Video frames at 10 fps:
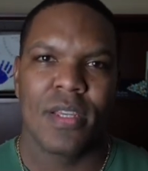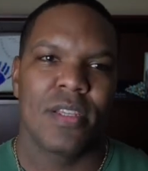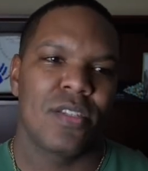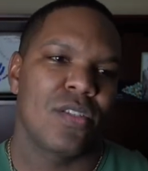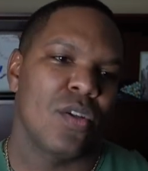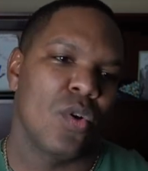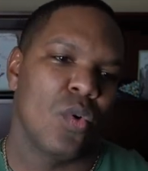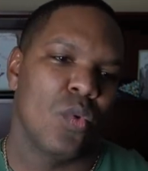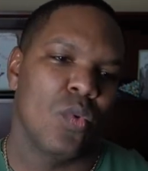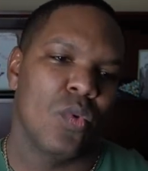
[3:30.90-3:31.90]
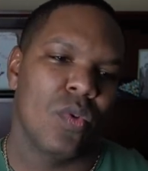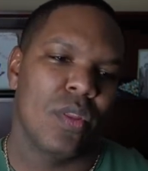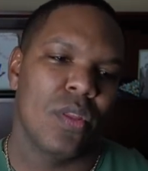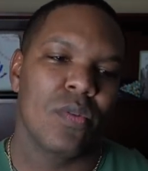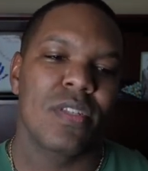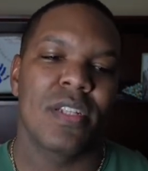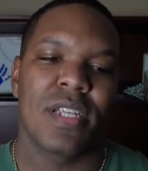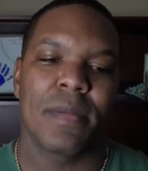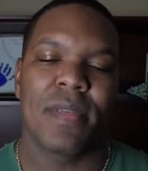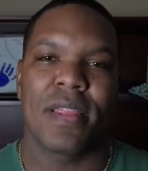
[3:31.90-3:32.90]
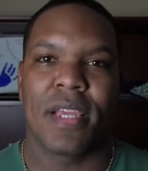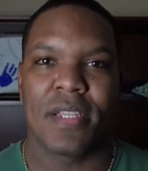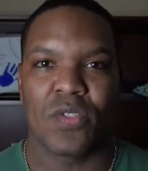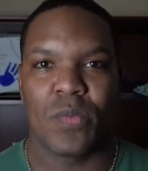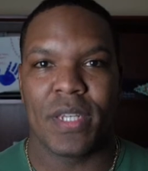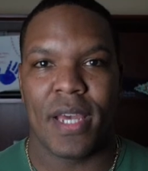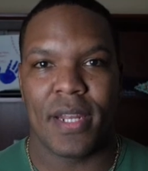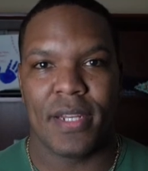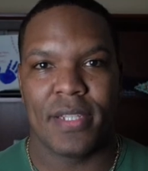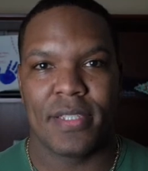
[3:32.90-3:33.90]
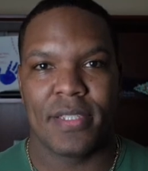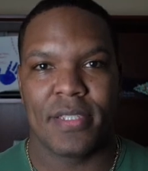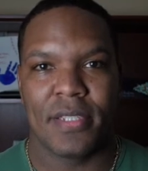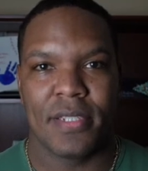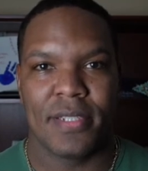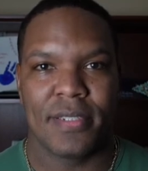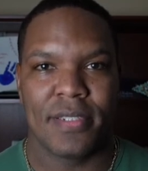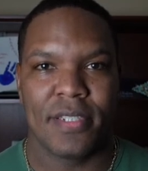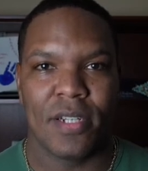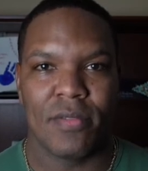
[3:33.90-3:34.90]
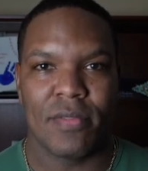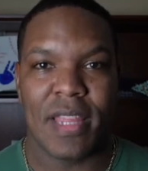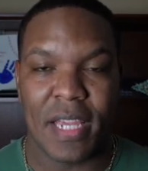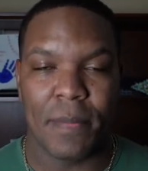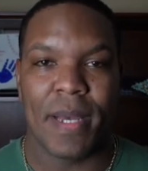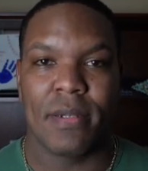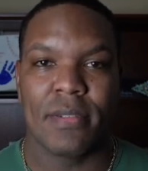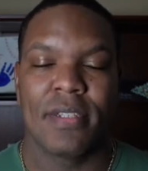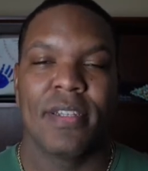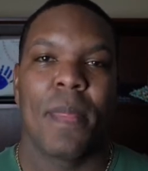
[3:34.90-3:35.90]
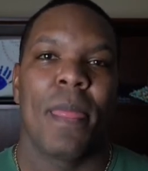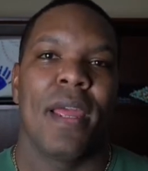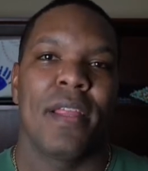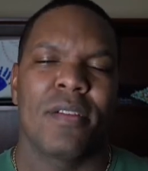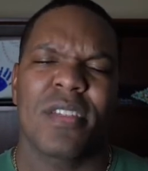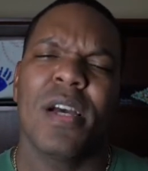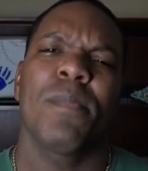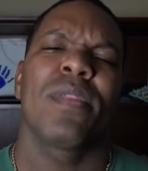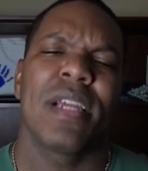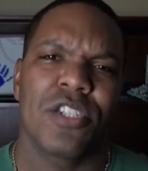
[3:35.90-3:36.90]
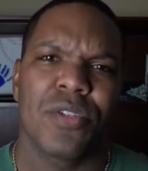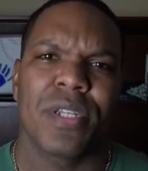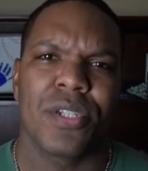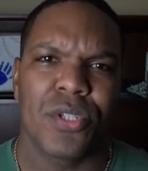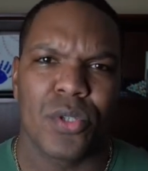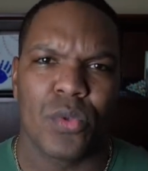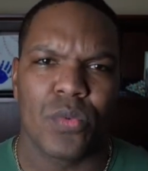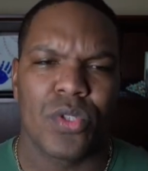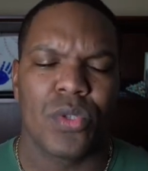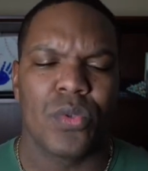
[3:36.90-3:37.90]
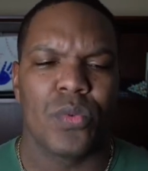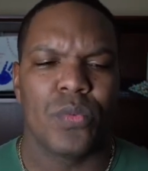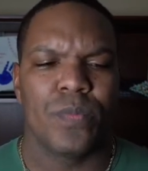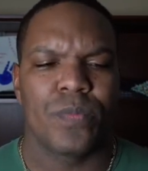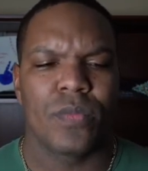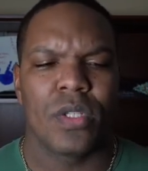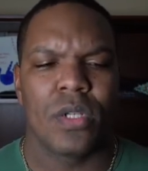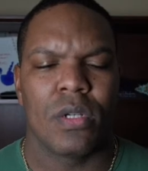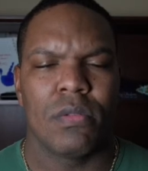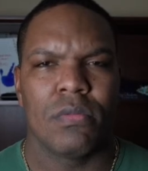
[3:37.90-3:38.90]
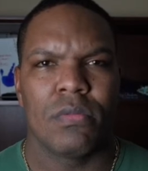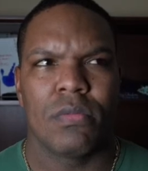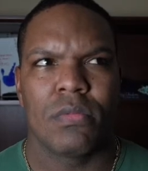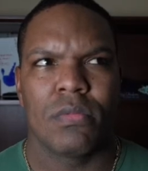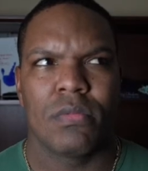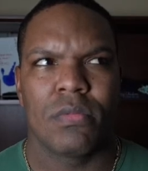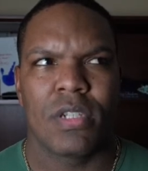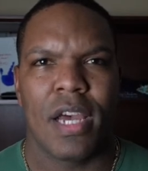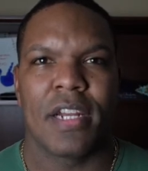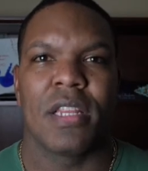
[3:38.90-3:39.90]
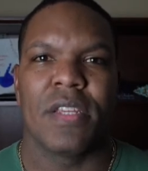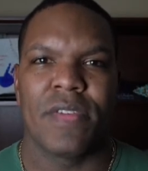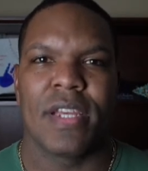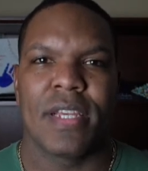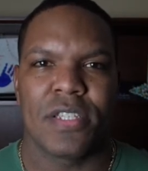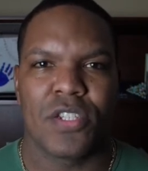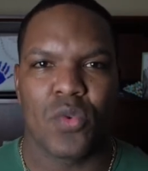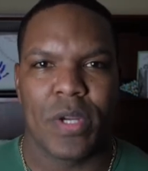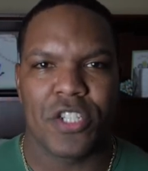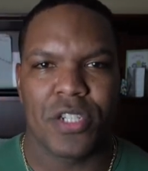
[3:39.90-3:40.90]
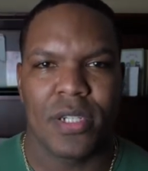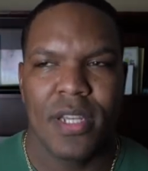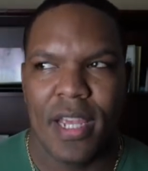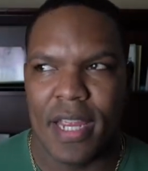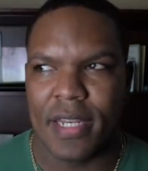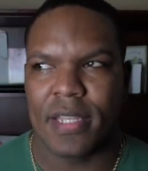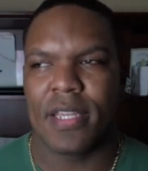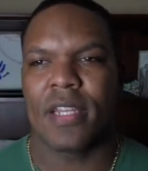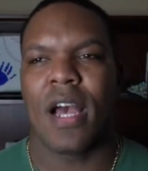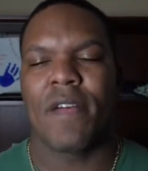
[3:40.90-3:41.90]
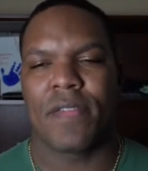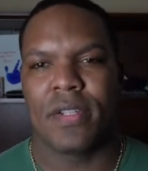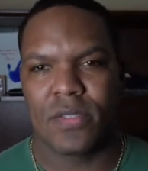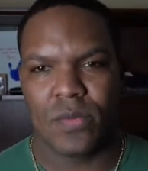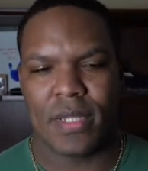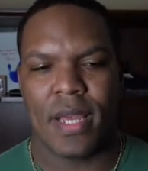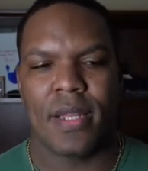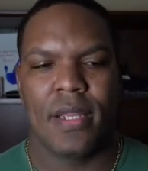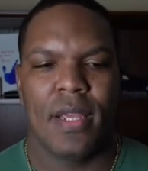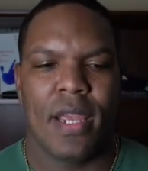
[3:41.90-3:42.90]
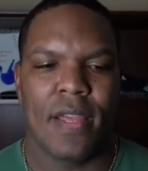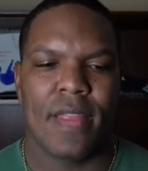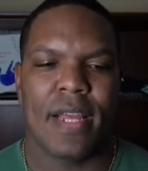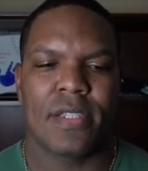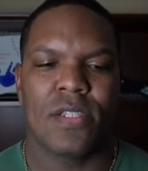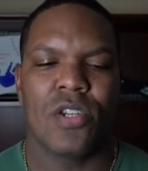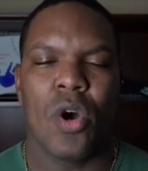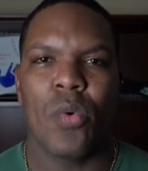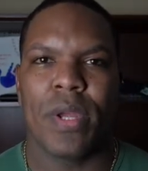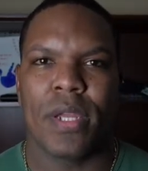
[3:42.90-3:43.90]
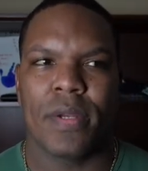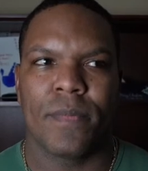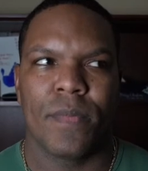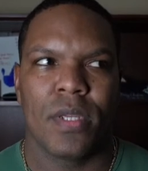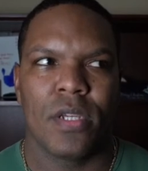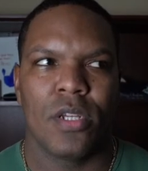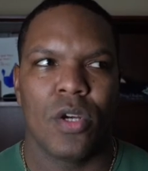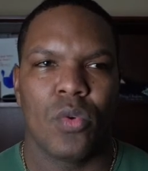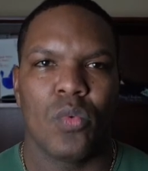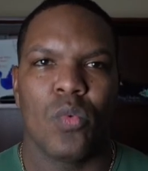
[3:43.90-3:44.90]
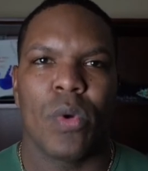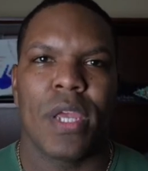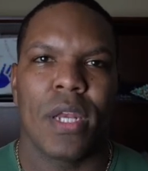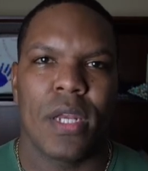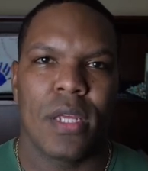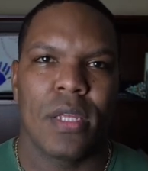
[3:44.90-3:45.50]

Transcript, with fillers: So those are the types of things we gotta you know, think about. And there's a couple things you can do to, you know, kind of alleviate that situation and get confidence with that. And that's knowing, you know, when